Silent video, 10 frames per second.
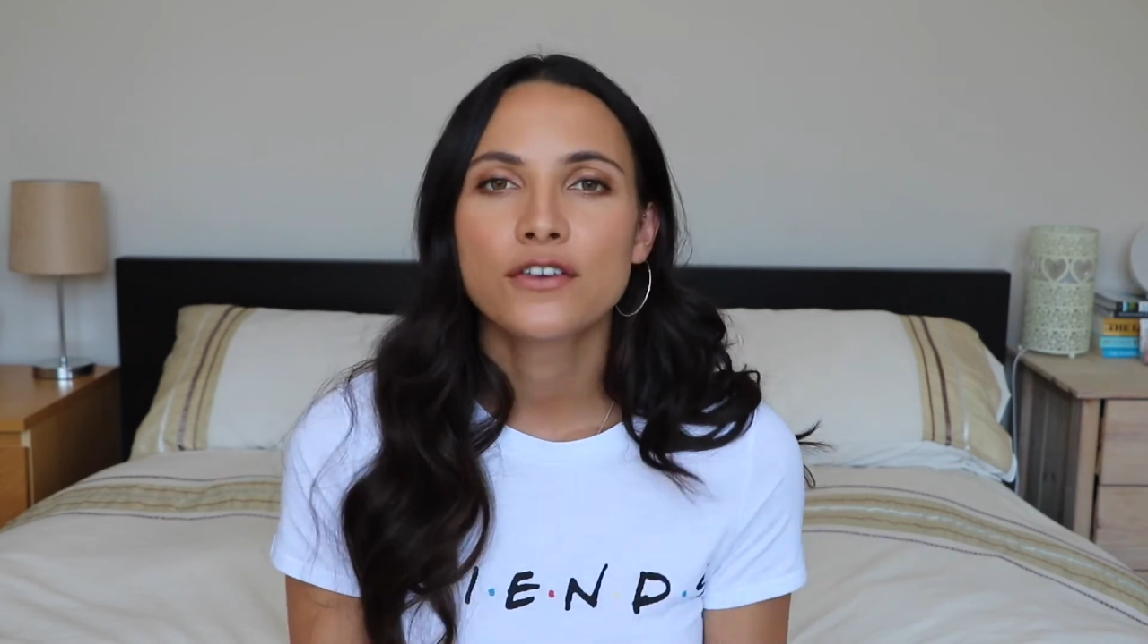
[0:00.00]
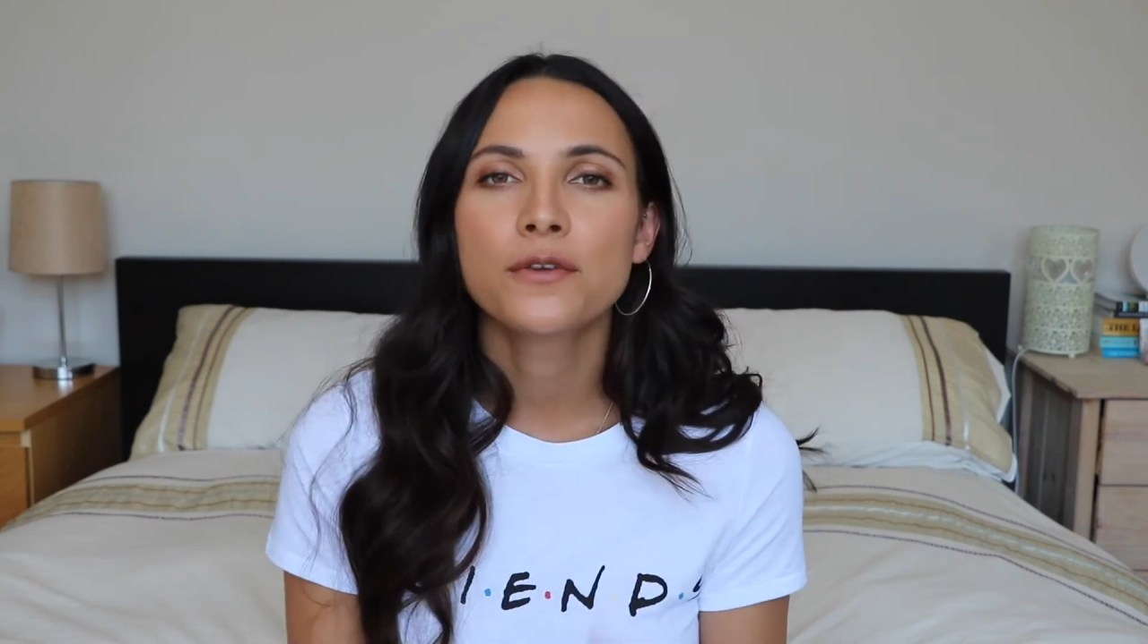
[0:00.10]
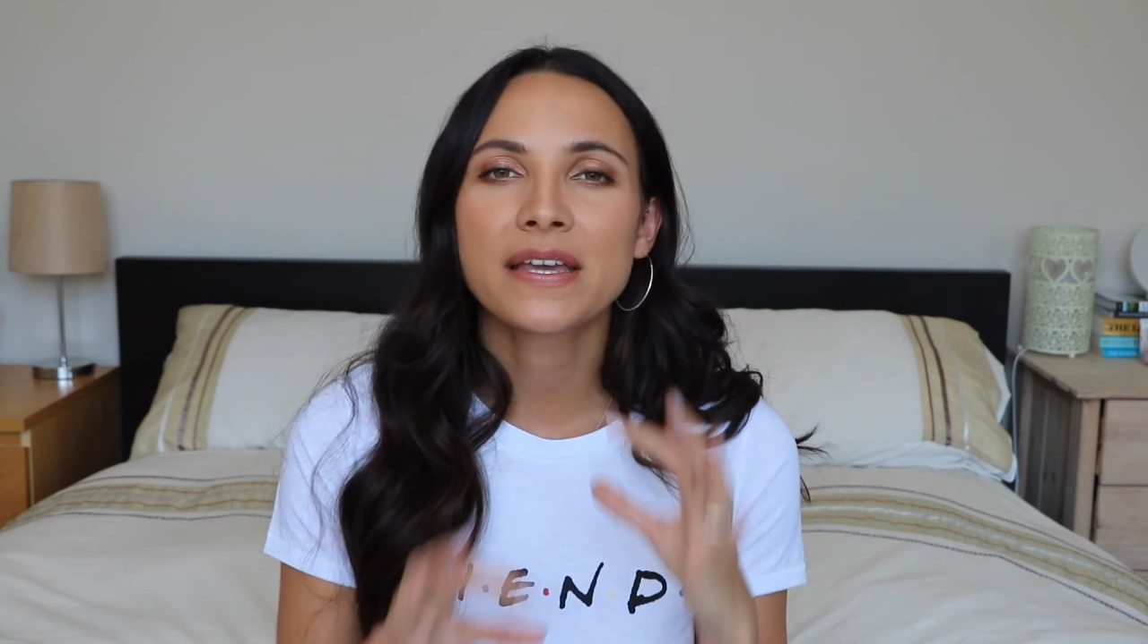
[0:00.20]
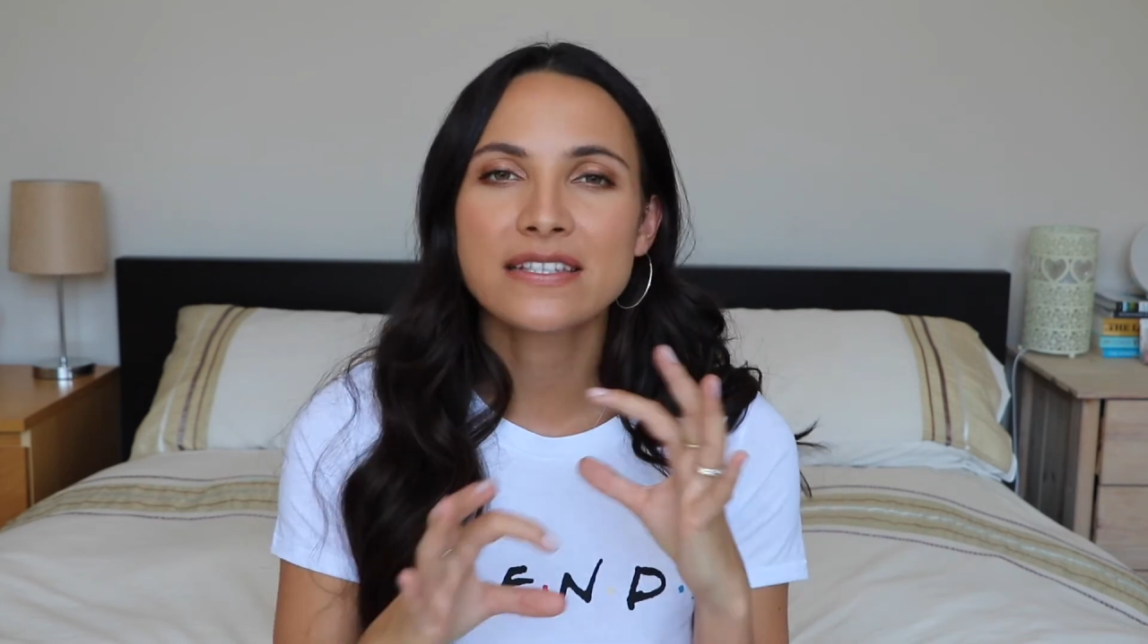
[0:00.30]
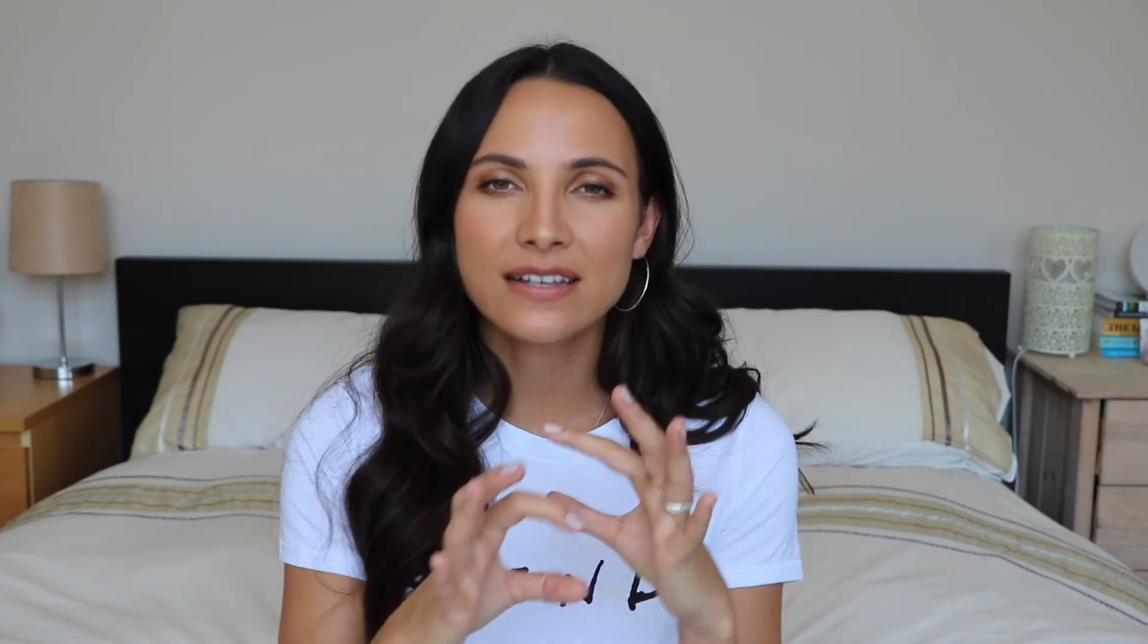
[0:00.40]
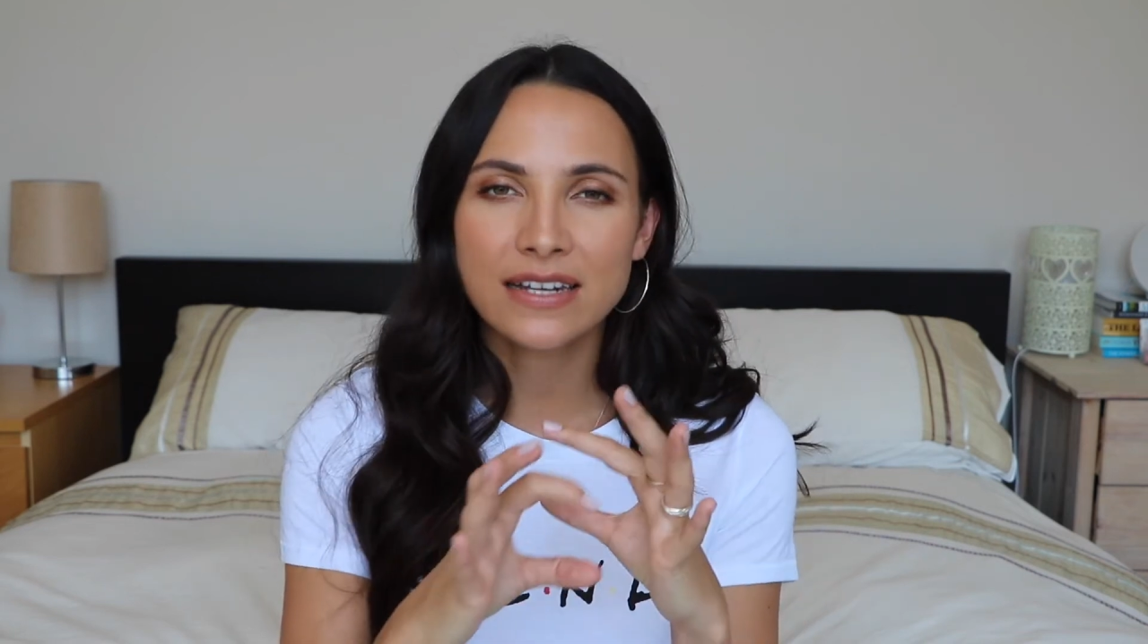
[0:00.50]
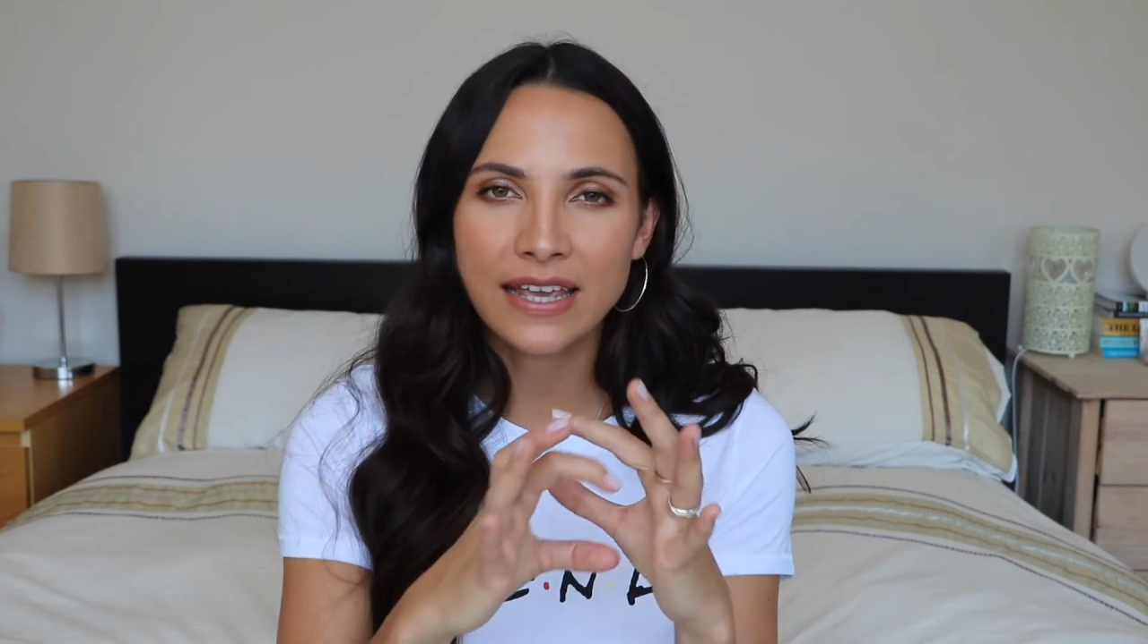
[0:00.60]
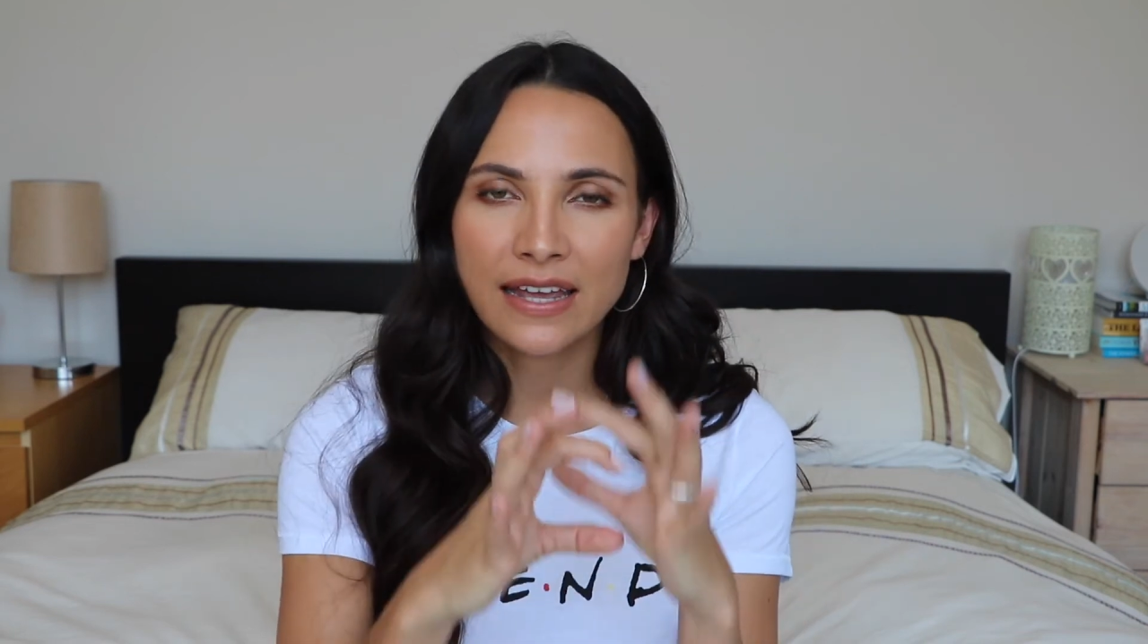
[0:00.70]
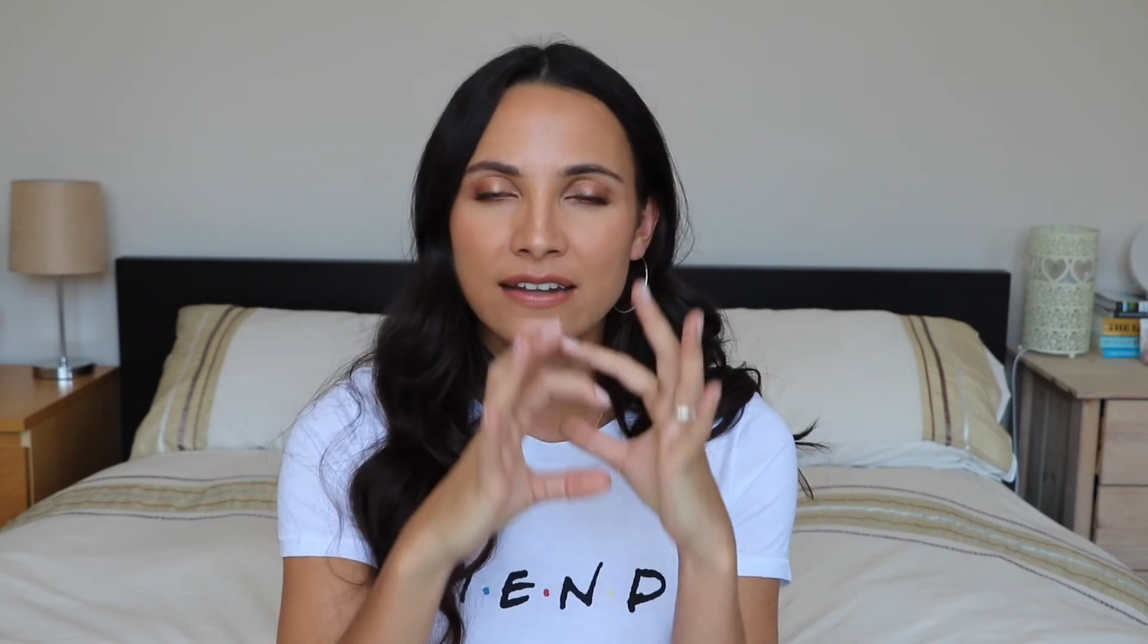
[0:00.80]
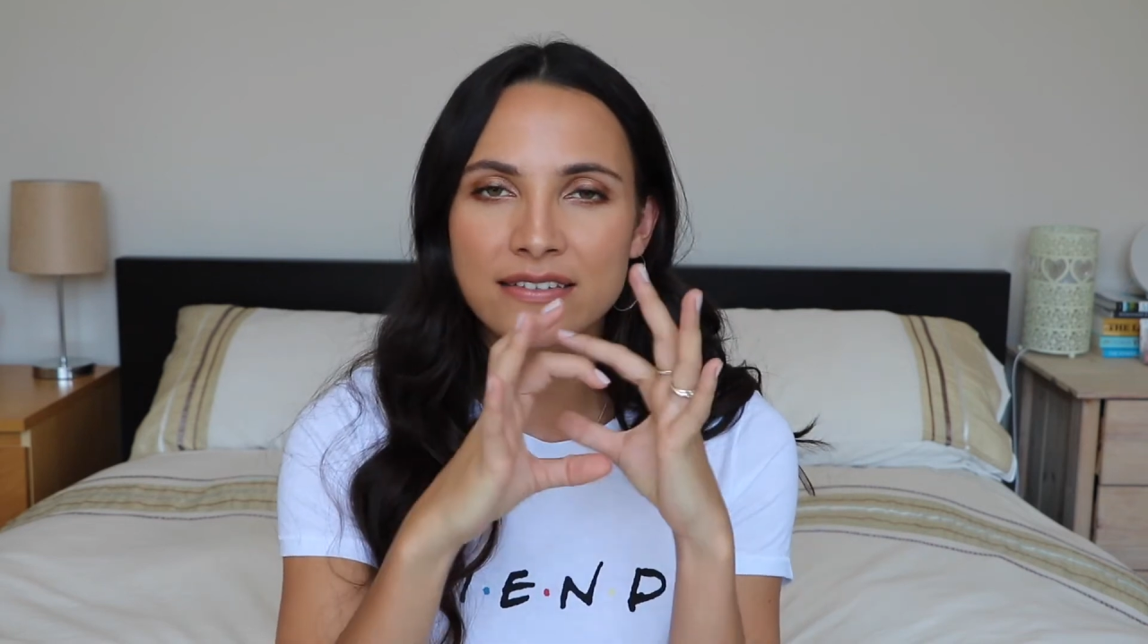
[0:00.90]
You basically
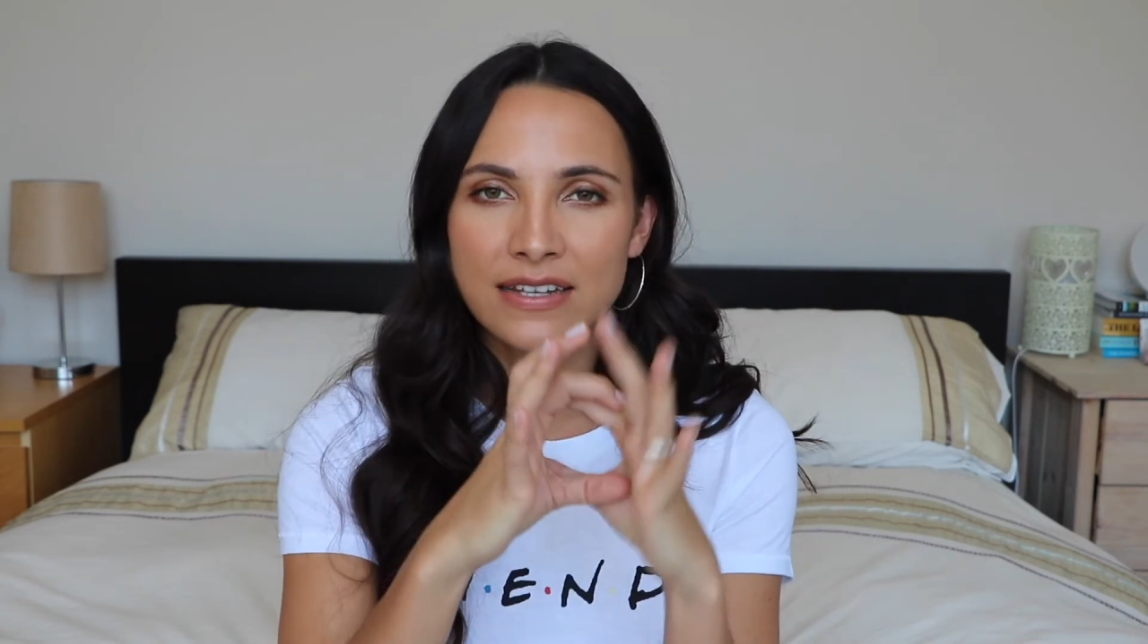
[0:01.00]
get a